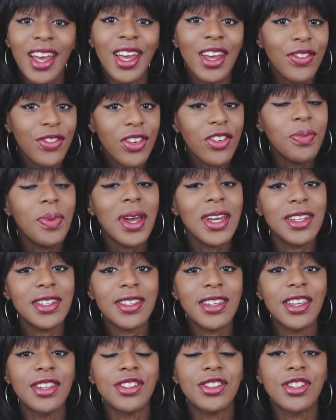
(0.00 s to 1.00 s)
If you've paid
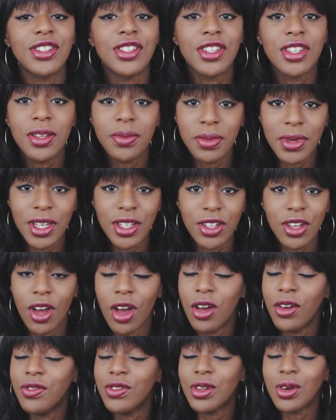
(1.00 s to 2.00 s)
attention to the media
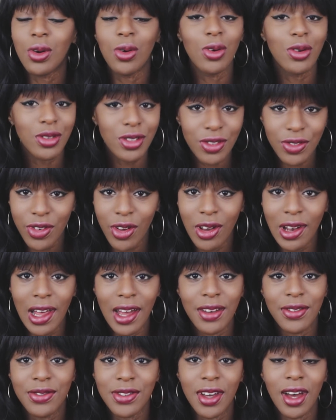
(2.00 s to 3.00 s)
over the course of your
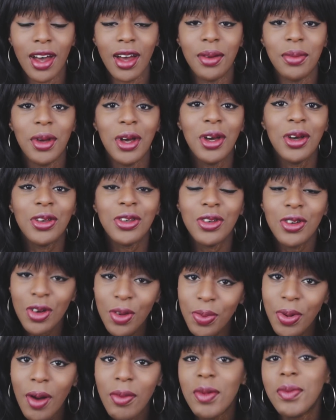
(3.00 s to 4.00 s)
lifetime,
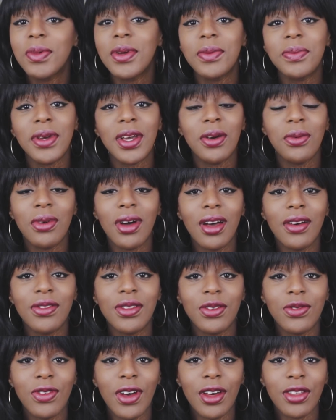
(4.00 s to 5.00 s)
you'll probably be aware of
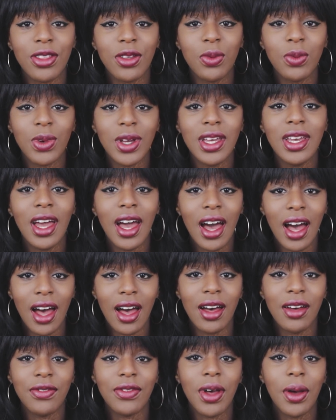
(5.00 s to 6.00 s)
the fact that we
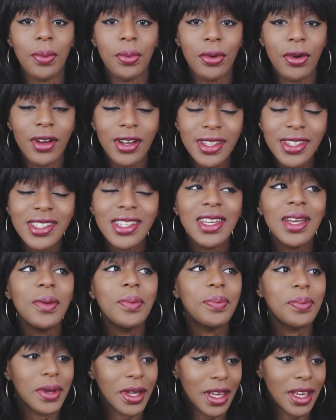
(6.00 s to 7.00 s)
have a pretty
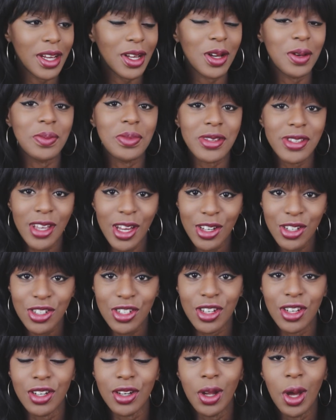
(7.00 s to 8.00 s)
big
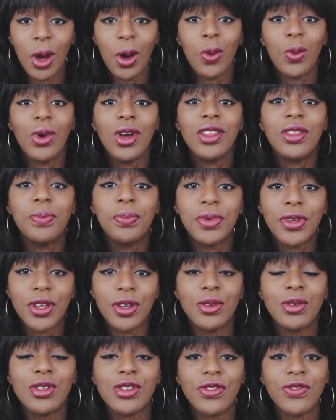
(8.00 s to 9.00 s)
obsession with
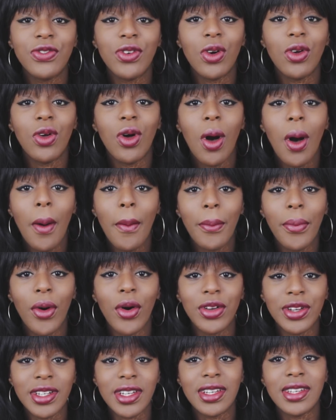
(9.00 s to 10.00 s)
beautiful
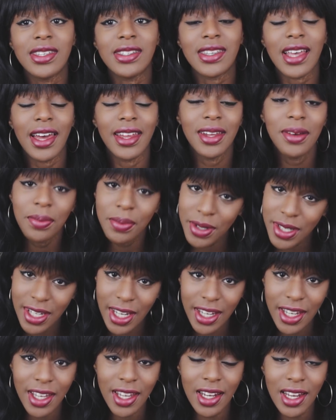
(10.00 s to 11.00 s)
bodies, and in
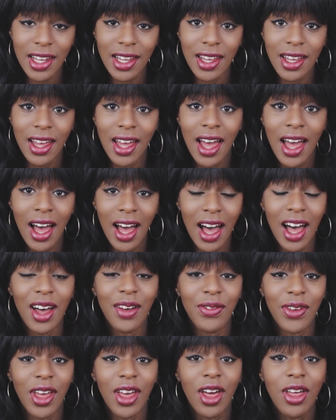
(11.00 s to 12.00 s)
particular,
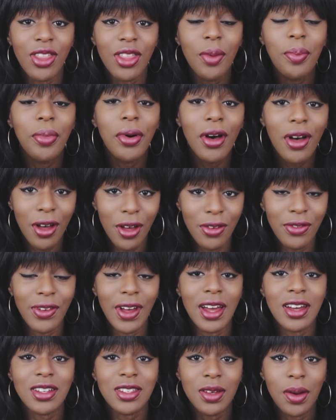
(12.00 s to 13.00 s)
having the
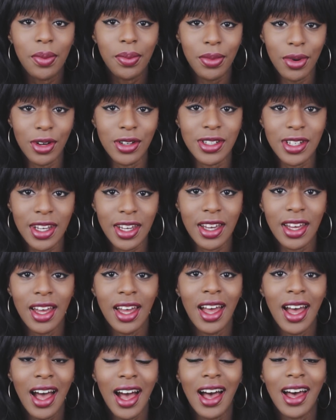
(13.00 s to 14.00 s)
perfect body.
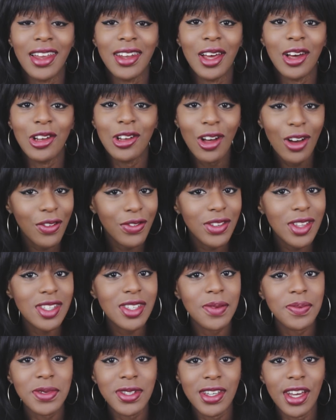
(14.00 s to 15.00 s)
And a lot of these
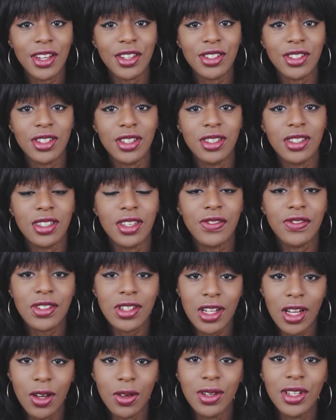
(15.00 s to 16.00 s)
obsessions have
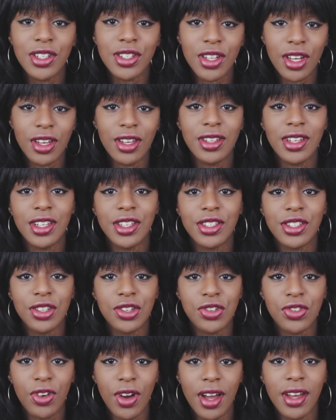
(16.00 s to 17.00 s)
slowly turned into
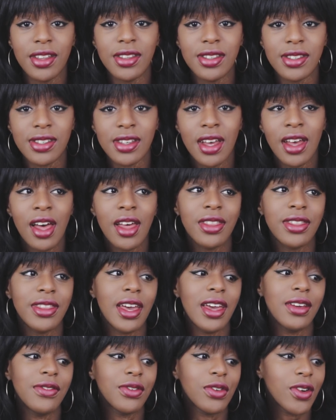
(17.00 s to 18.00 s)
trends.
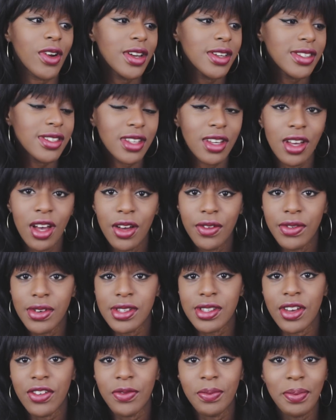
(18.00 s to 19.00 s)
They've graced the
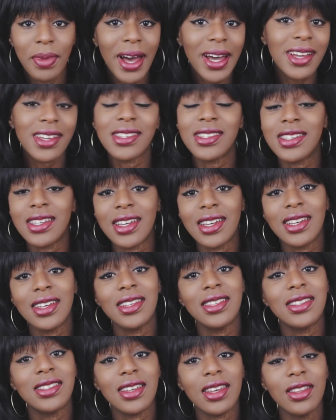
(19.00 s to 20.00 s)
covers of
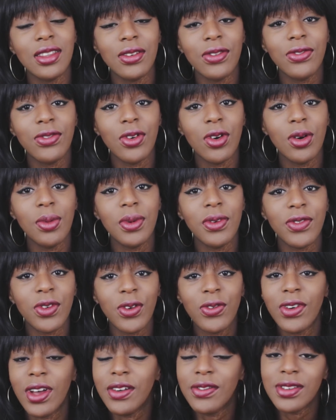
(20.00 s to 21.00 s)
magazines in the form of
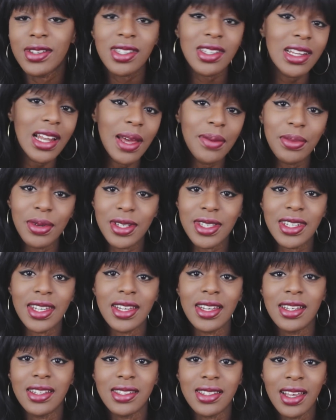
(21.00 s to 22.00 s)
your favorite
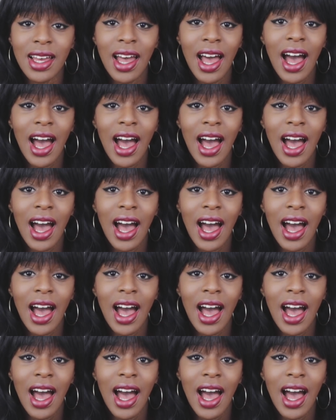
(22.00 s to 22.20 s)
celebrities,